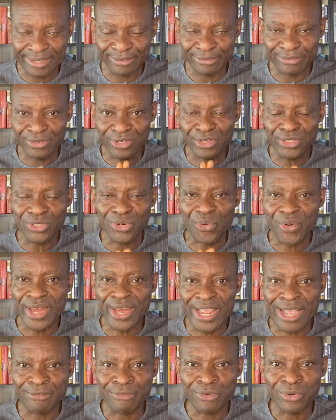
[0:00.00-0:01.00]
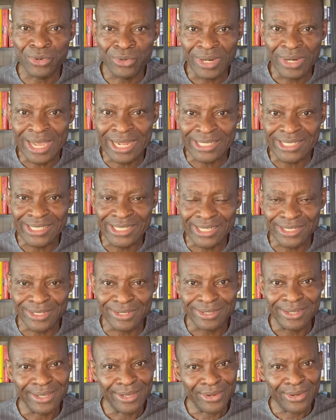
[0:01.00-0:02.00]
If you don't already have Google
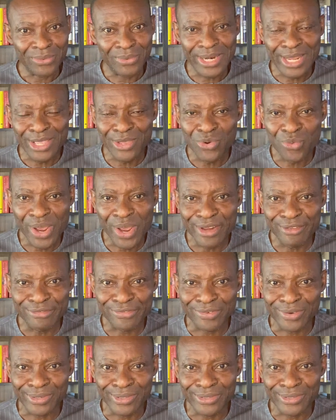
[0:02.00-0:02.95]
AdSense, what are you waiting for?